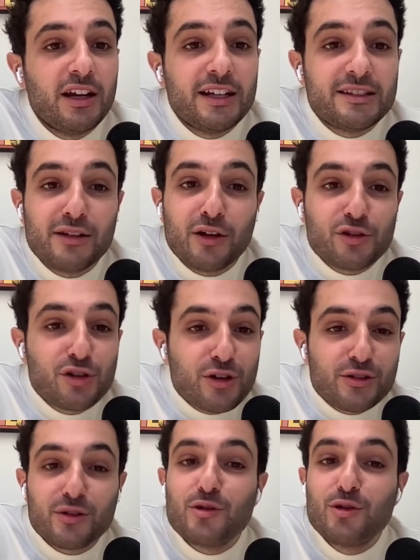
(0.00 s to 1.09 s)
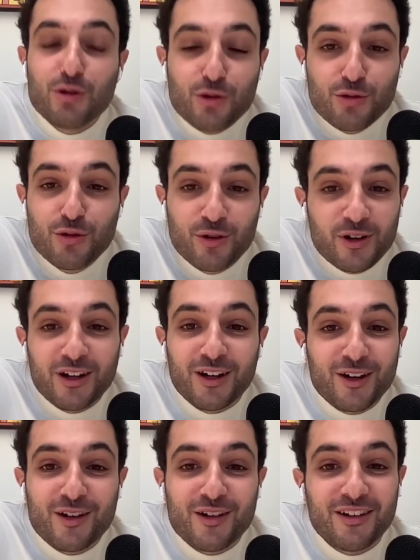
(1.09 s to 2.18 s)
it's not just you
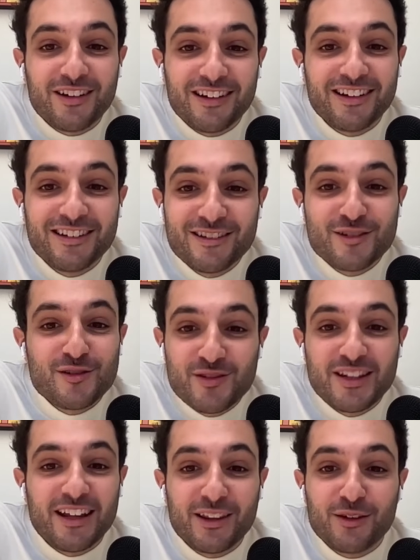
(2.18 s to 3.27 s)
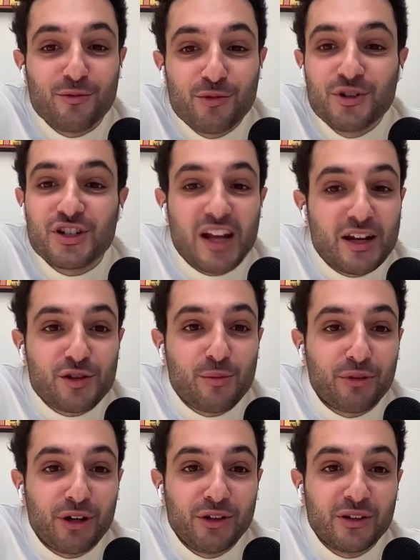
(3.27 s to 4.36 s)
that would change the
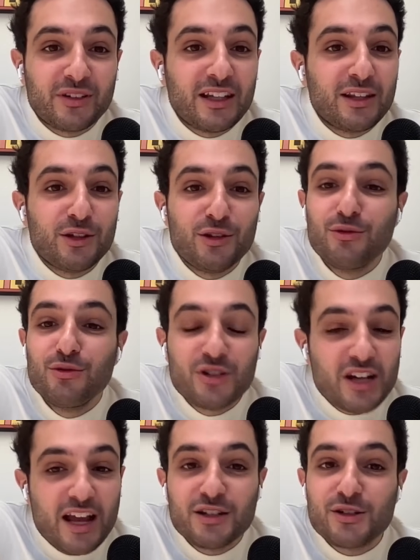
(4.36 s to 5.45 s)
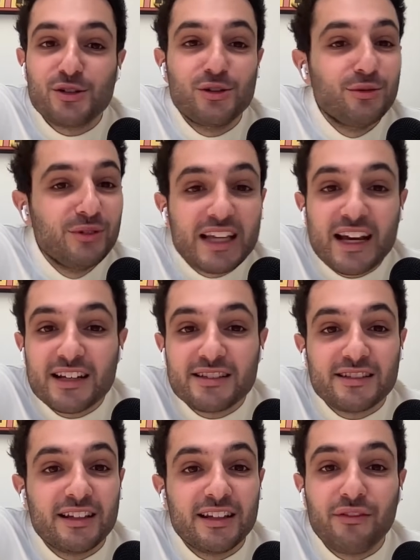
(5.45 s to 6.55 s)
product, and you change, you
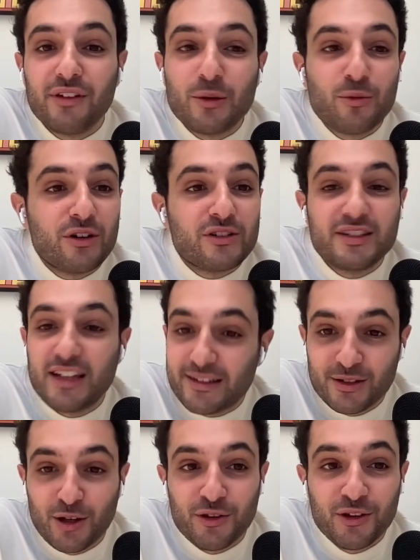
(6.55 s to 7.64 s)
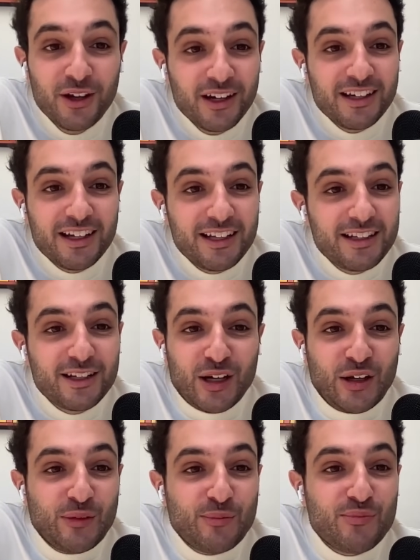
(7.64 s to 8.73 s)
test, and if it works, that's done.
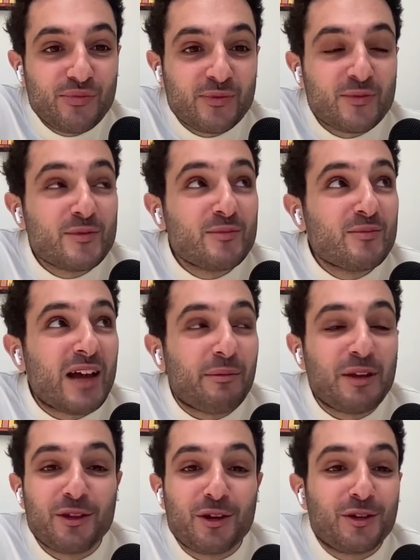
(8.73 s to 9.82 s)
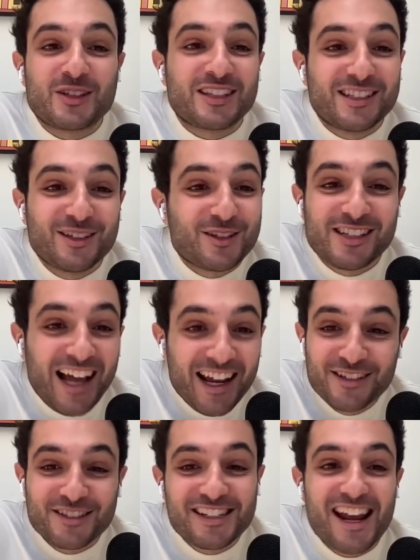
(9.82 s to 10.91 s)
I mean, the
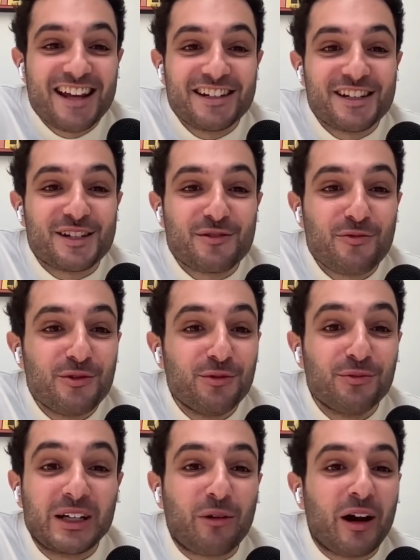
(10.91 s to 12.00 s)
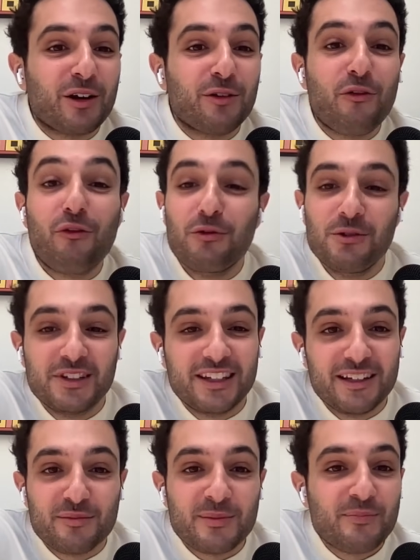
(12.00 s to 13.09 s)
slightest change would require a full
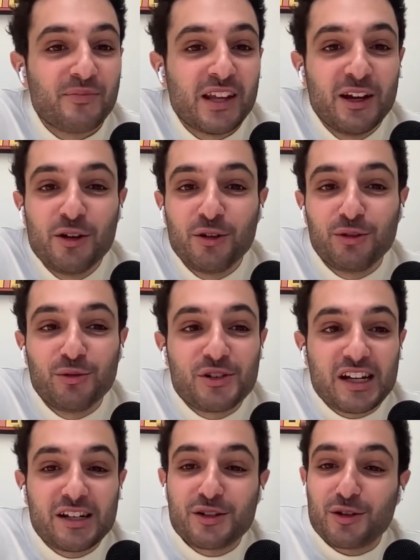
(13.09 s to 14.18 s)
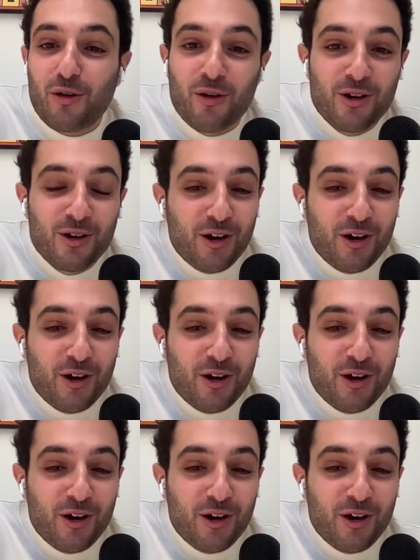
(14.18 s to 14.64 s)
team to change all